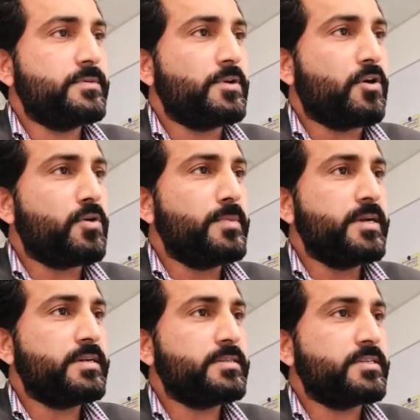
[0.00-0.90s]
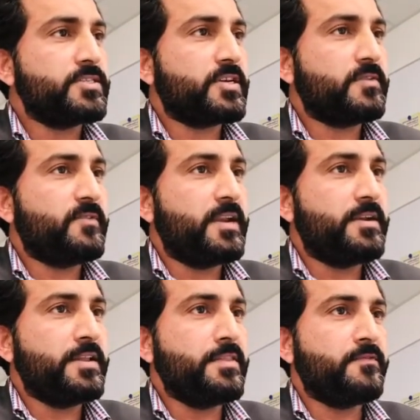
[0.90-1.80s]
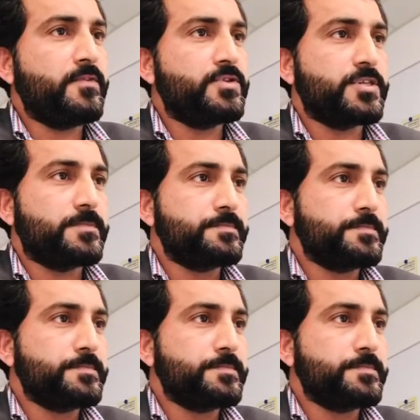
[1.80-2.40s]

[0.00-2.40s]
construct validity in the future.